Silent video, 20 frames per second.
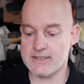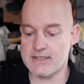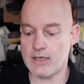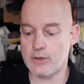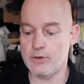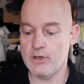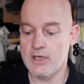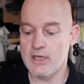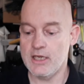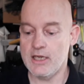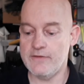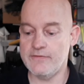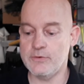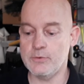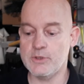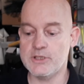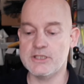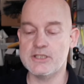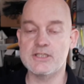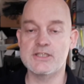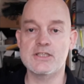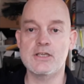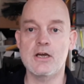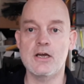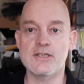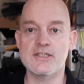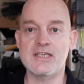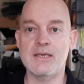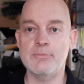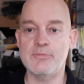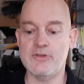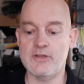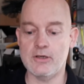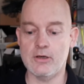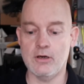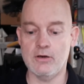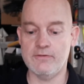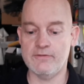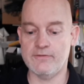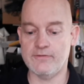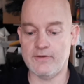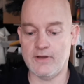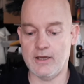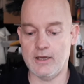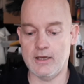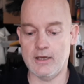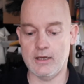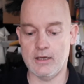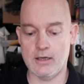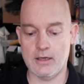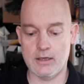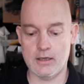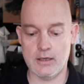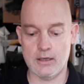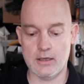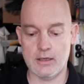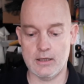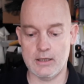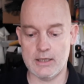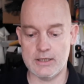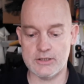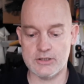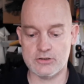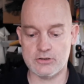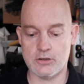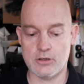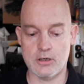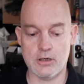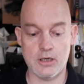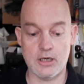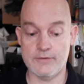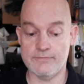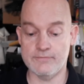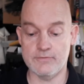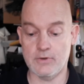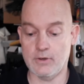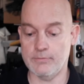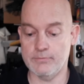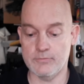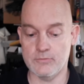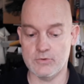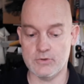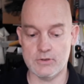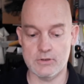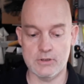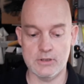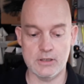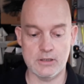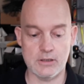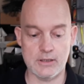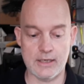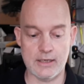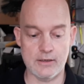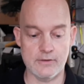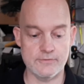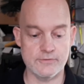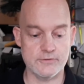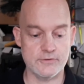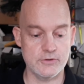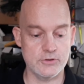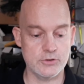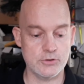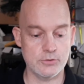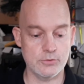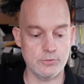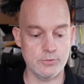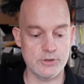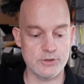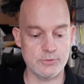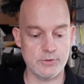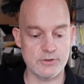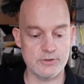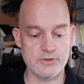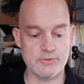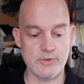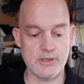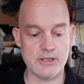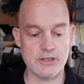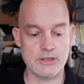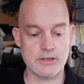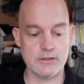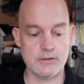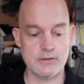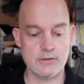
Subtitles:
So if you wish to start something off, let's try. I'm a little out of sure which one's which.